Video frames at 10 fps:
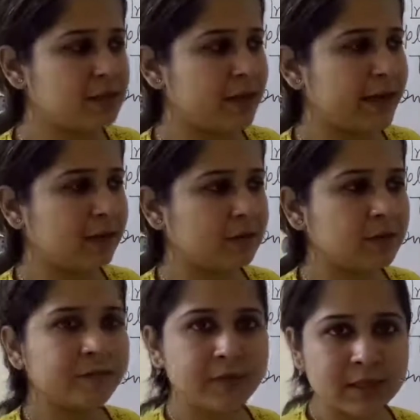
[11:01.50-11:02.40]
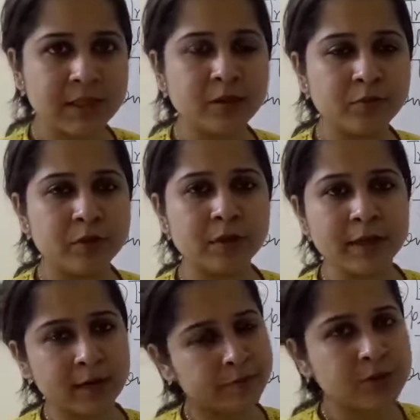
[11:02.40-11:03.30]
is like the physical work
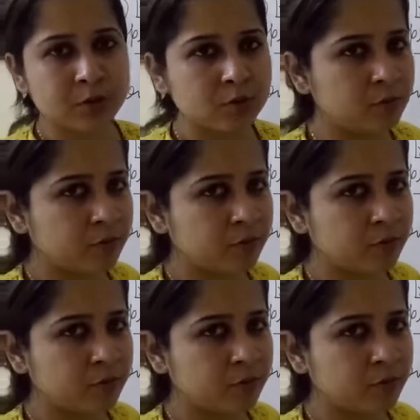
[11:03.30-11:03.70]
that we should do.